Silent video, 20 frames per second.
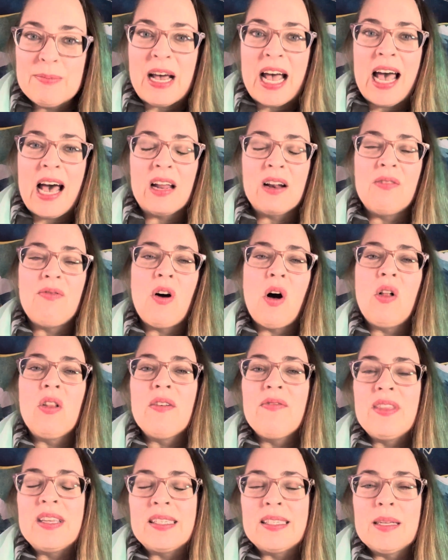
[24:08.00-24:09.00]
out of all
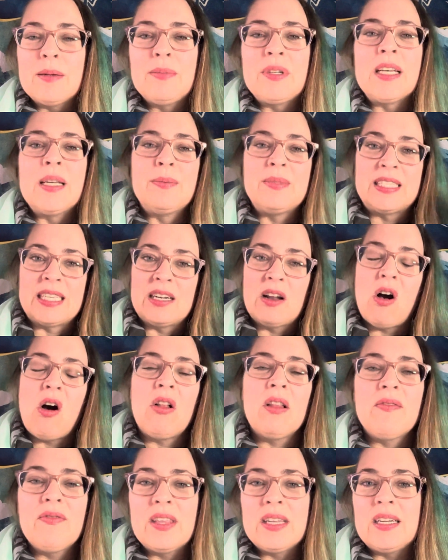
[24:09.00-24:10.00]
of the symptoms and
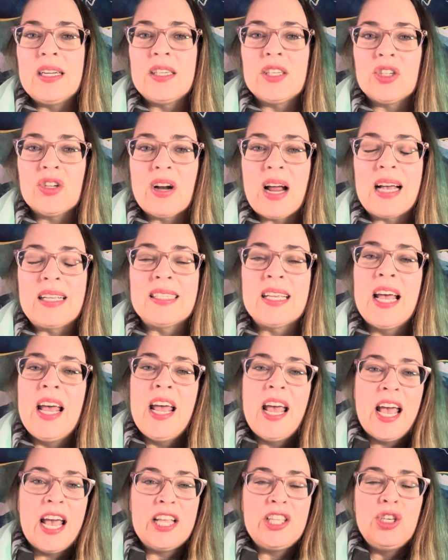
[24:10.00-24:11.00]
all of the distress,
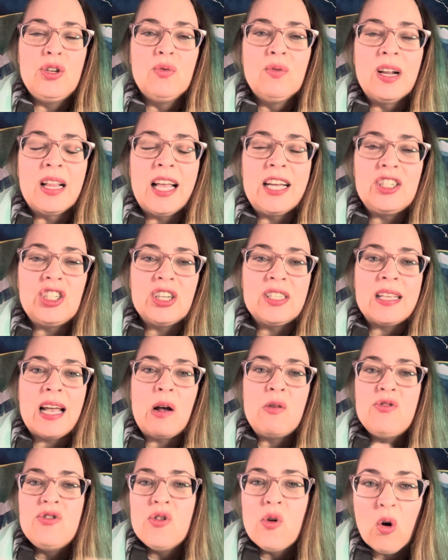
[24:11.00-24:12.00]
and you realize just how
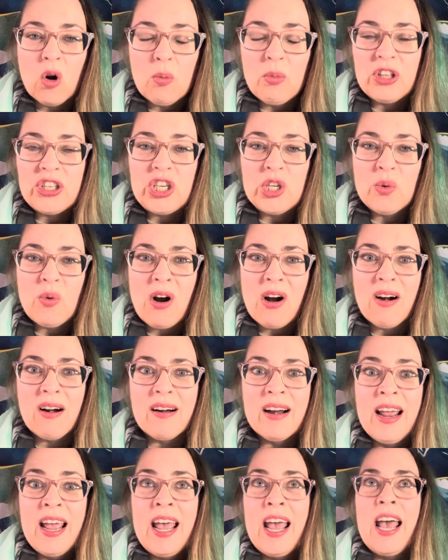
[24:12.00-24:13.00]
normal you are,
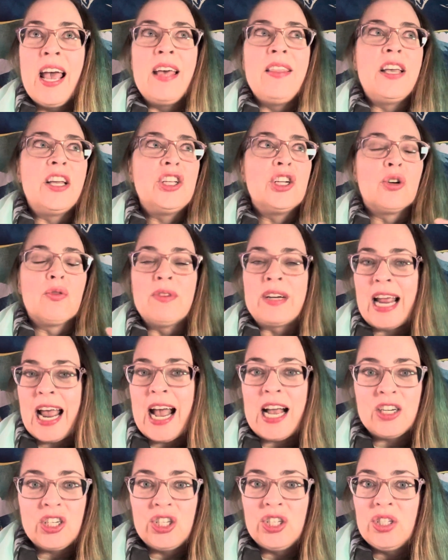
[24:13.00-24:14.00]
and that your
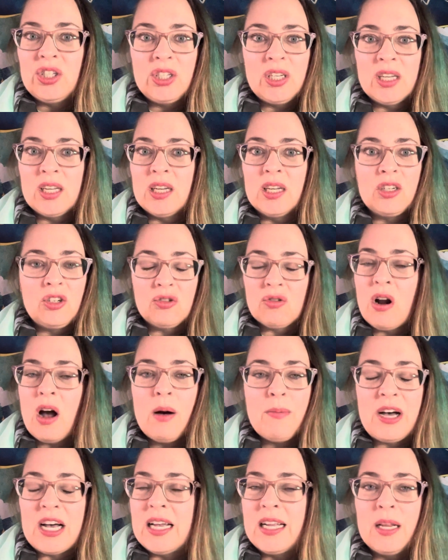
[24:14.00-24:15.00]
reactions to
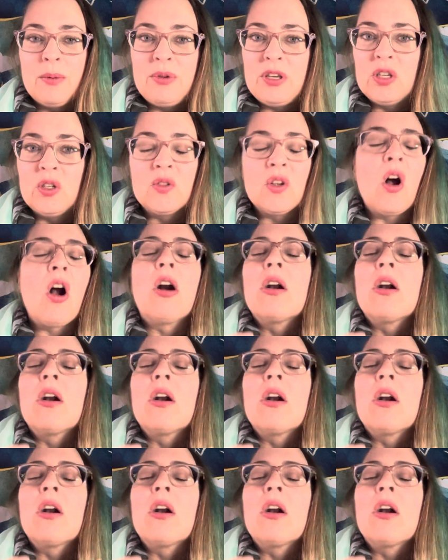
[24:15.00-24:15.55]
trauma and abuse are